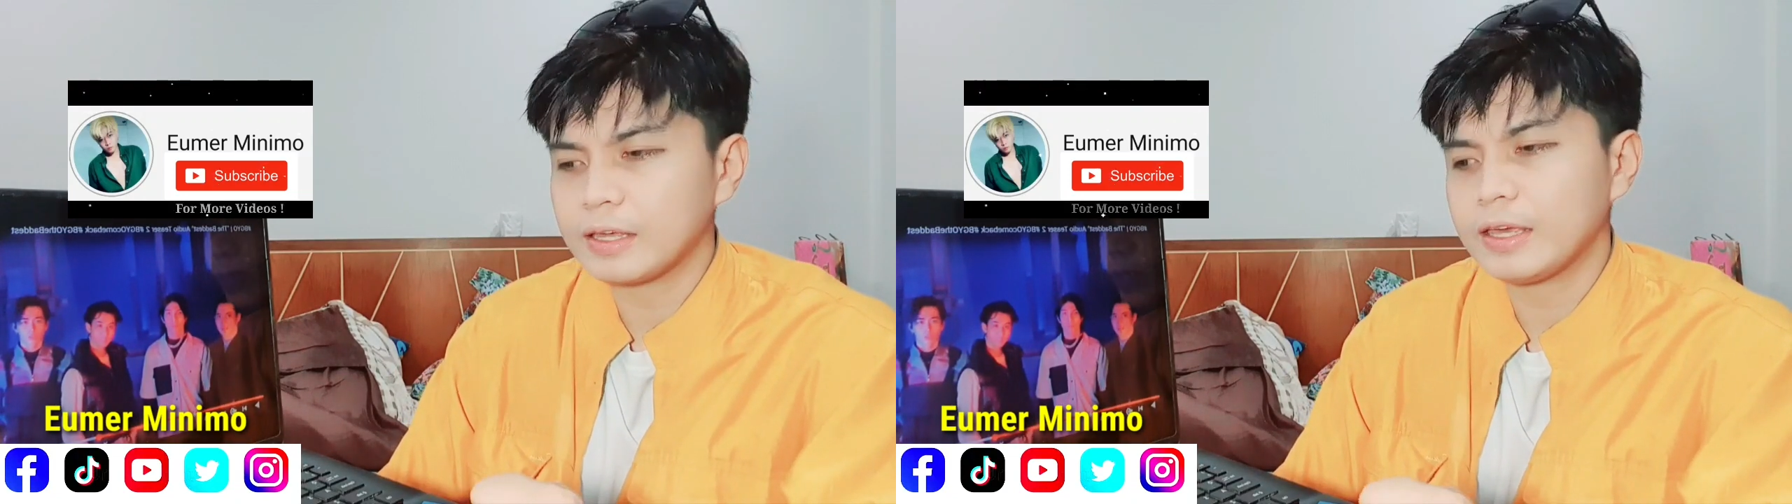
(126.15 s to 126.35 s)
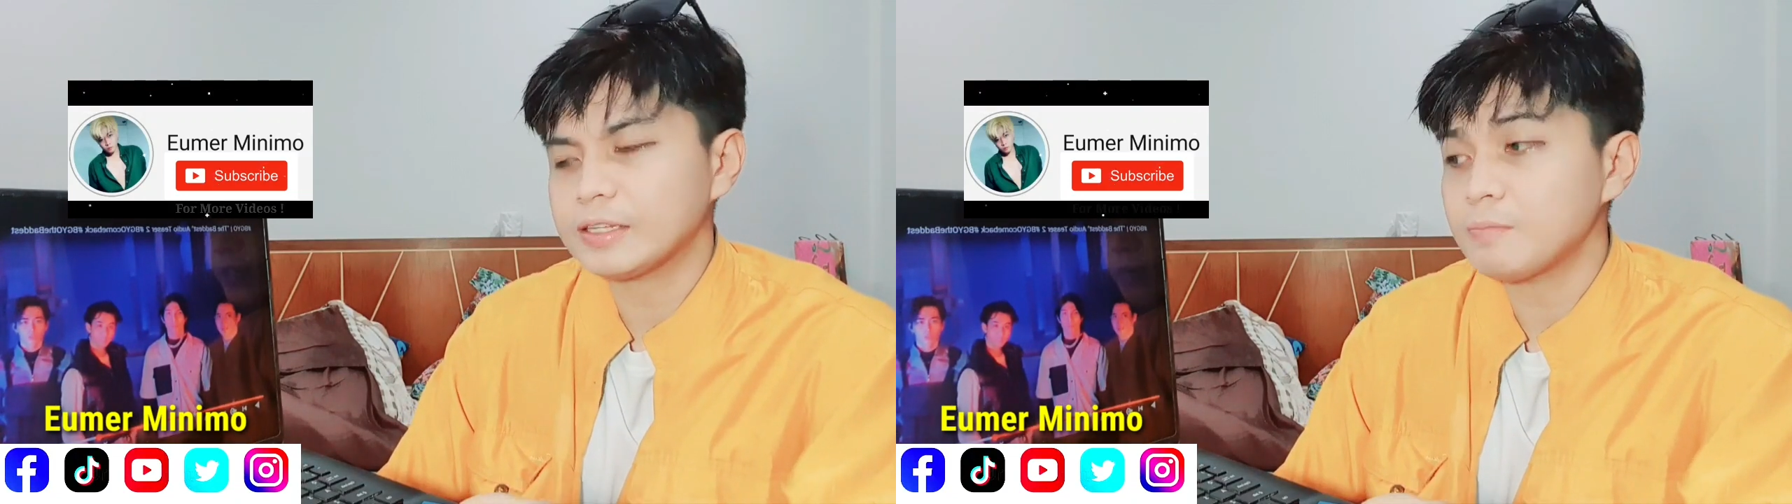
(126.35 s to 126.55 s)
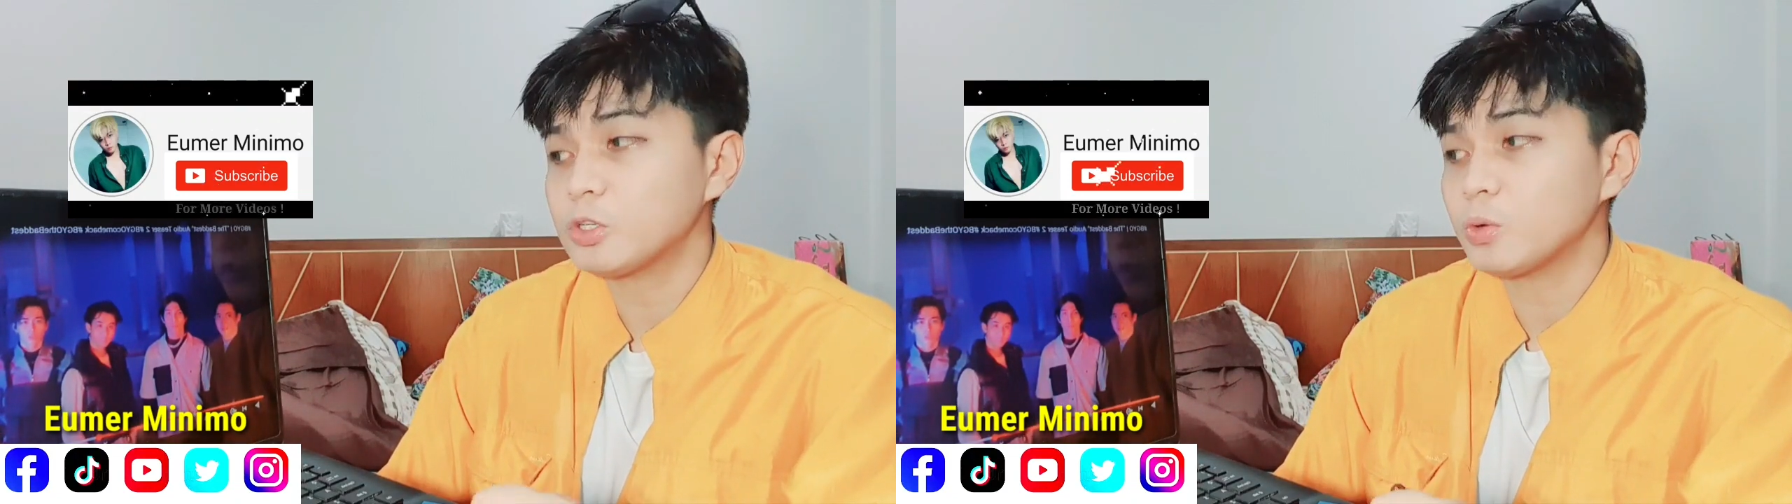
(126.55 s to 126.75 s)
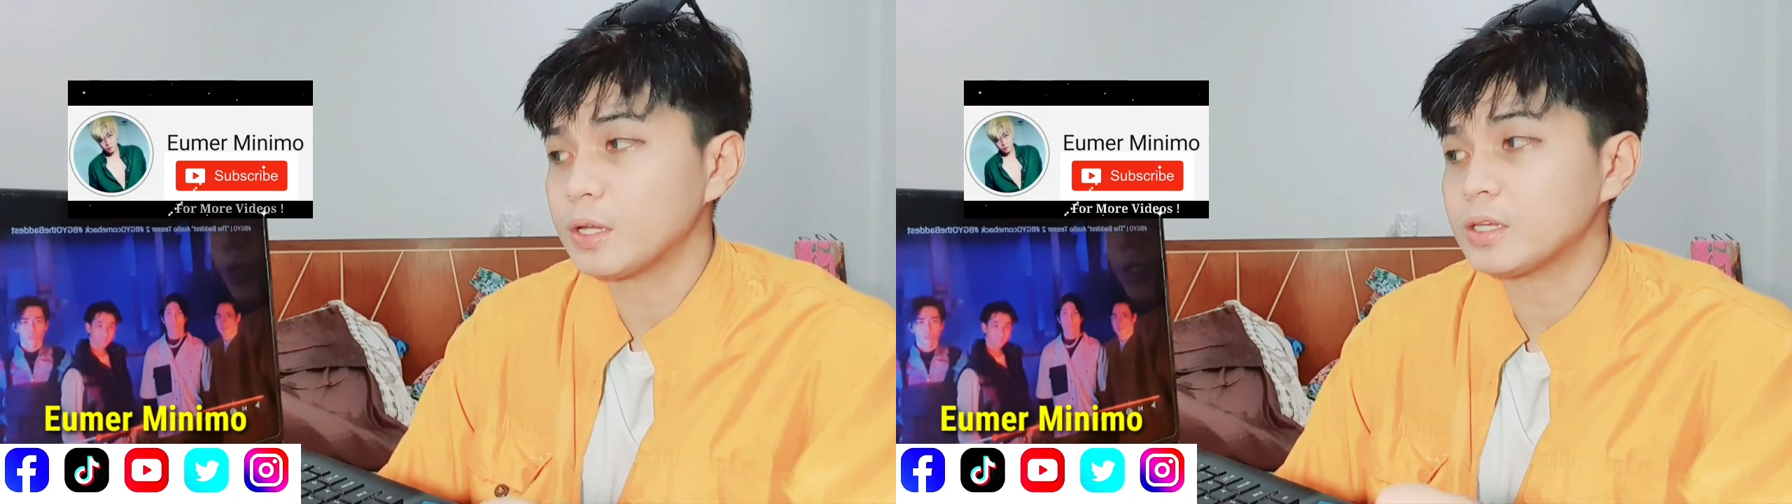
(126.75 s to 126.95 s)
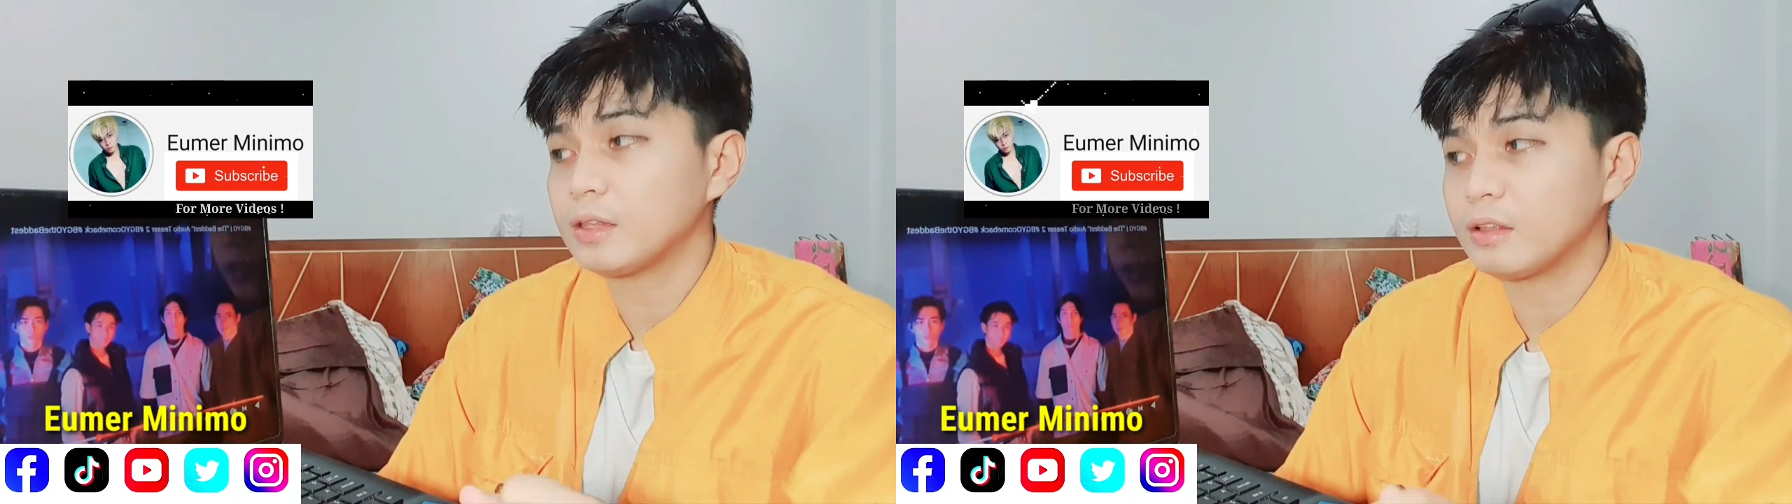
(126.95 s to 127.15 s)
yes, I'm so
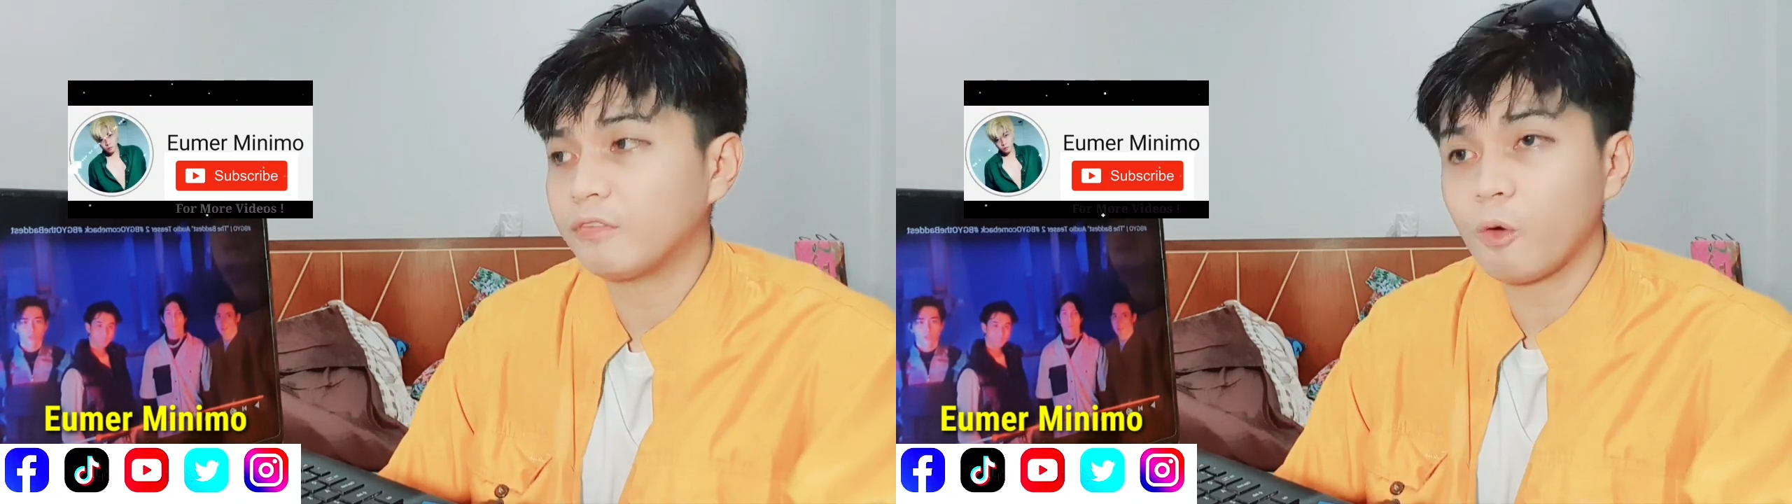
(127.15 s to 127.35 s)
excited